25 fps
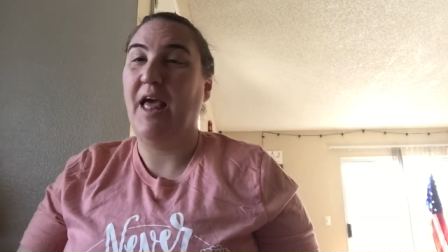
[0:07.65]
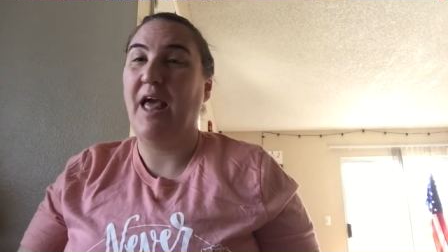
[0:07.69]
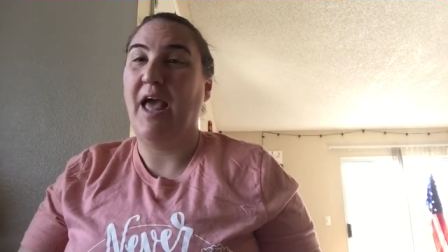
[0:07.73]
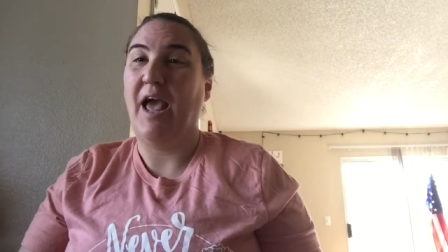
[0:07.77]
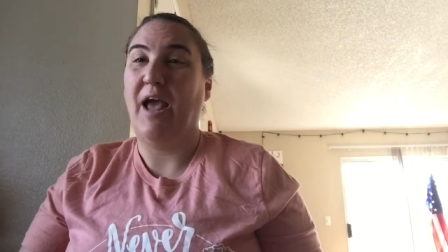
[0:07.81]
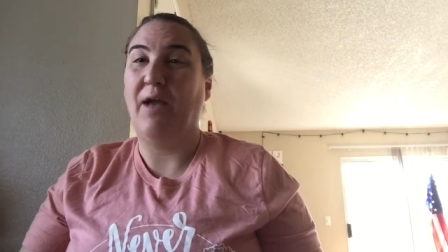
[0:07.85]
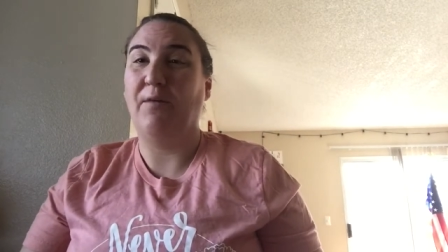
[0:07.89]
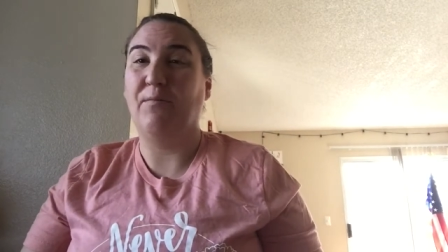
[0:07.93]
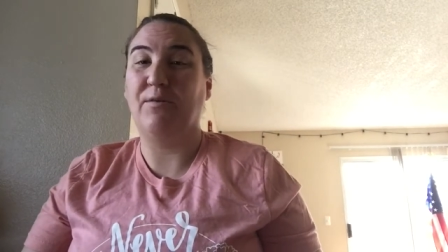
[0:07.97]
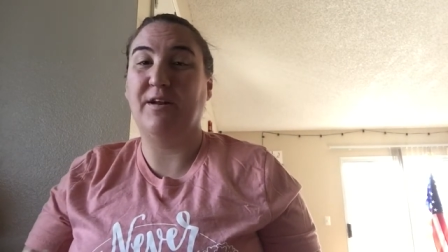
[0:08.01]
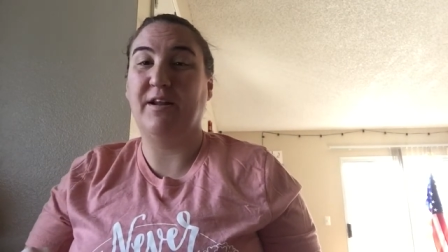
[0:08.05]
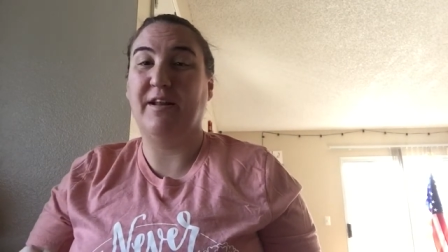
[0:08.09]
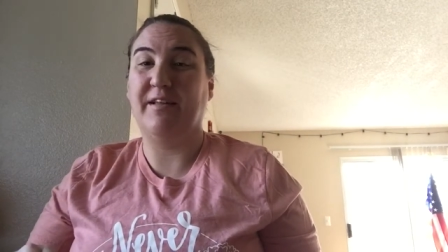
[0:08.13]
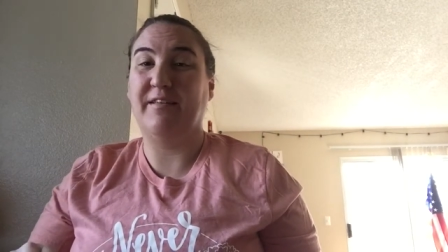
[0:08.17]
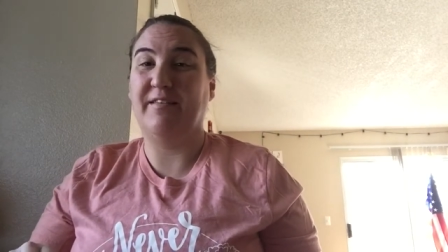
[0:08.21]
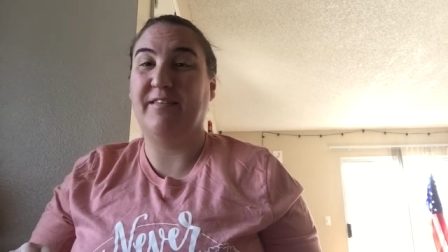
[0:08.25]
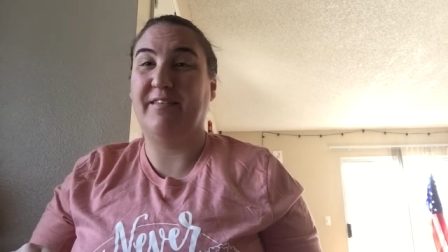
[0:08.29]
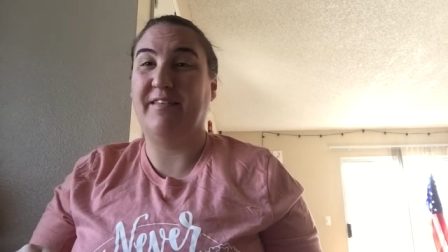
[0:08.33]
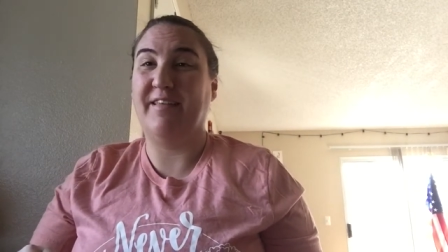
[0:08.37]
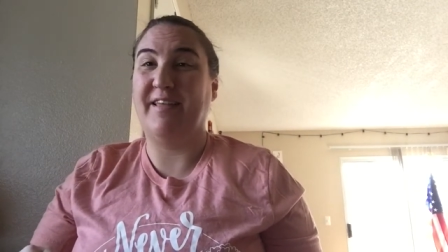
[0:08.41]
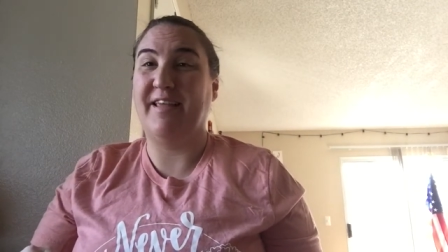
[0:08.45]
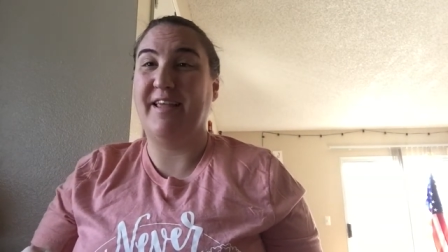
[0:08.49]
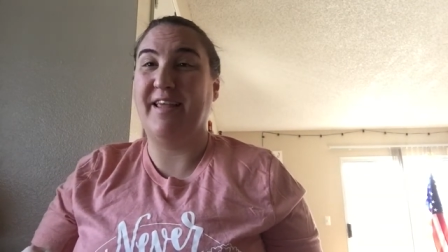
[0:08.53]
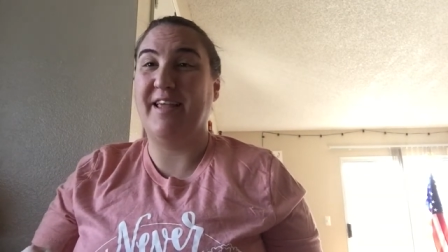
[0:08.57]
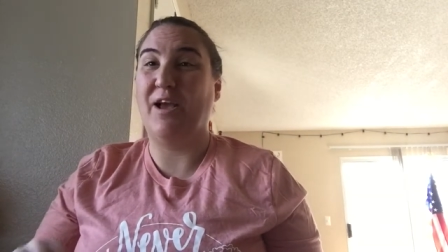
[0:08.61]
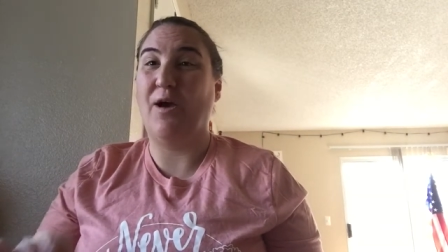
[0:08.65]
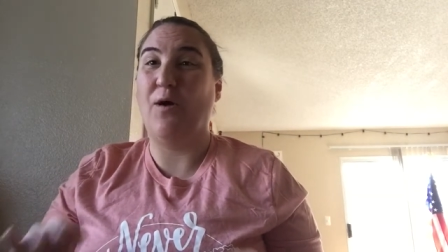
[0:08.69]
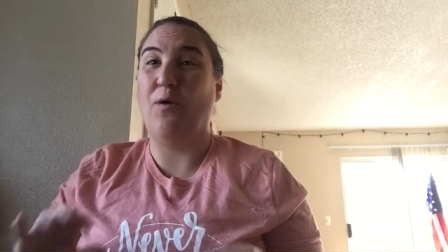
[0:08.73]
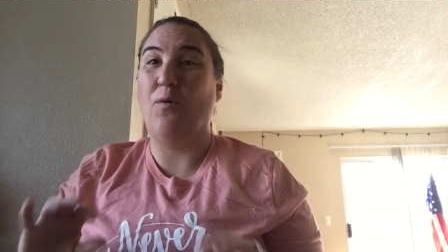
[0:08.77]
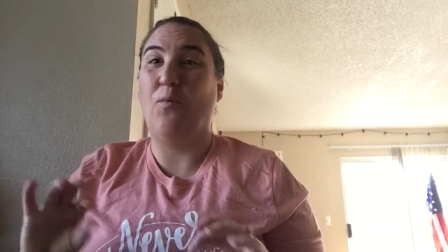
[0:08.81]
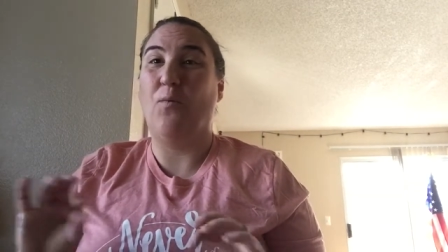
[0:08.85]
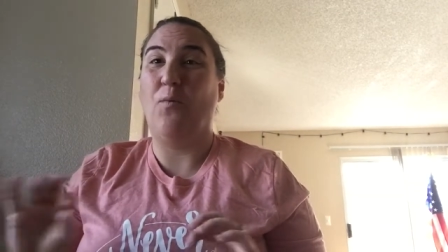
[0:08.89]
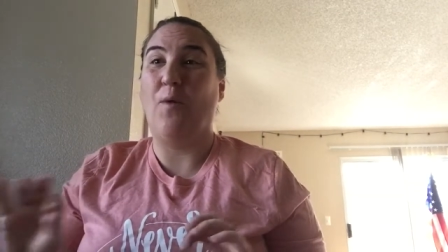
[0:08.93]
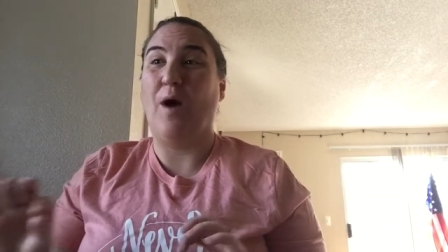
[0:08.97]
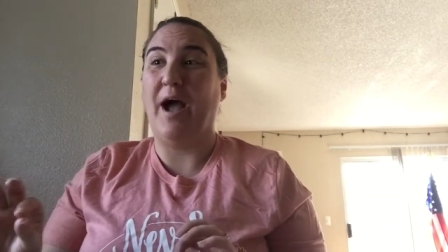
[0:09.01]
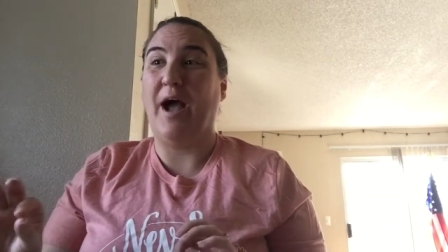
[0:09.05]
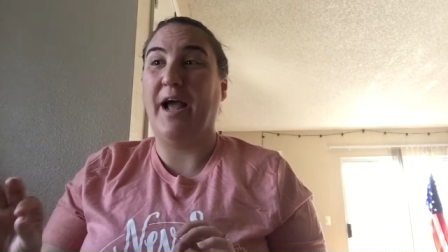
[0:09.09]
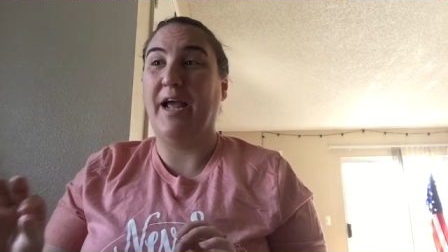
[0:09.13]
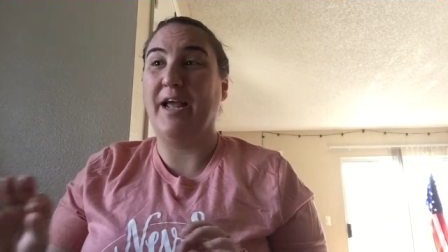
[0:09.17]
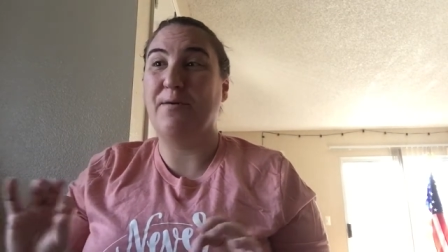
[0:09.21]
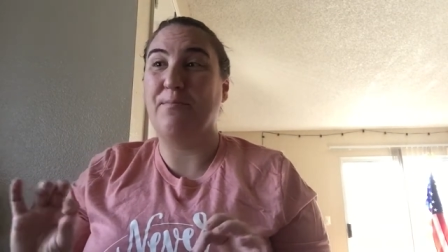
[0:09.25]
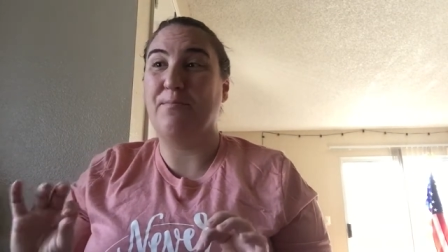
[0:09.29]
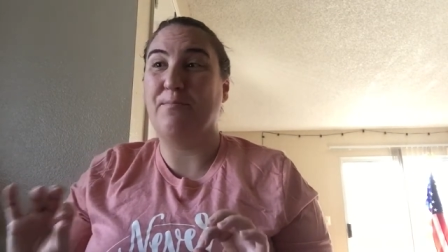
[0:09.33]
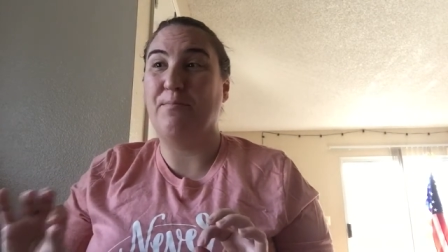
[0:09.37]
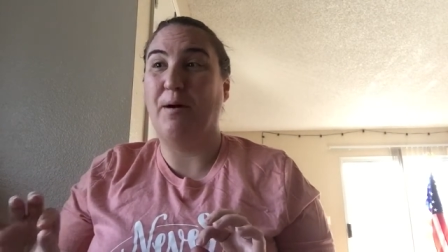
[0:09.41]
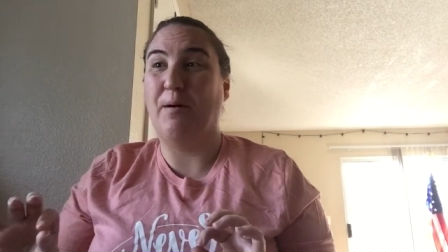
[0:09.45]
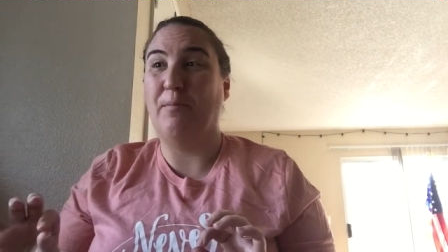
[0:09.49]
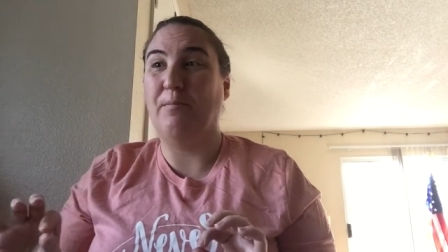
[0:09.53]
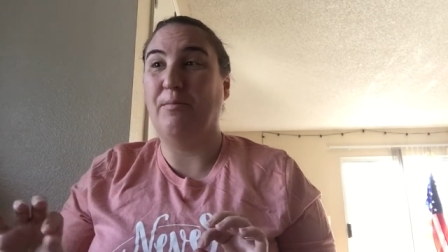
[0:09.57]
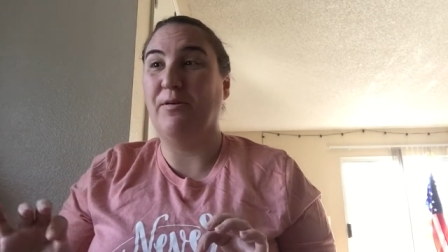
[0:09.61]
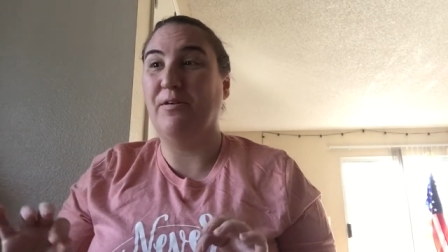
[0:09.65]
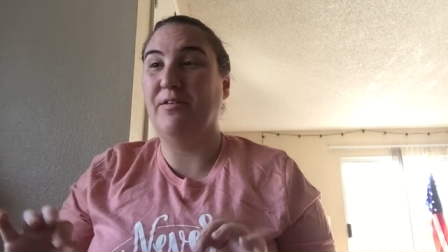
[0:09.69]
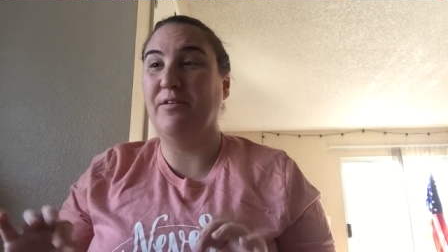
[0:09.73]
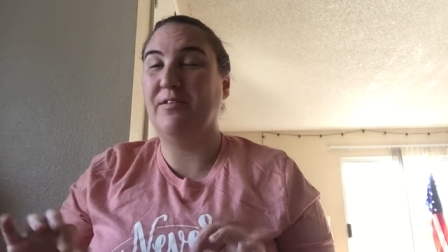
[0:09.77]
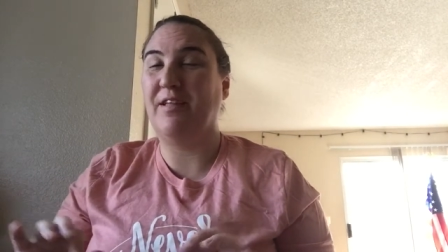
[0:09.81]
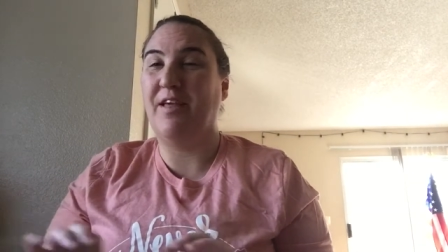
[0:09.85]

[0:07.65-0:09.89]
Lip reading: and we're going to see why it bubbles,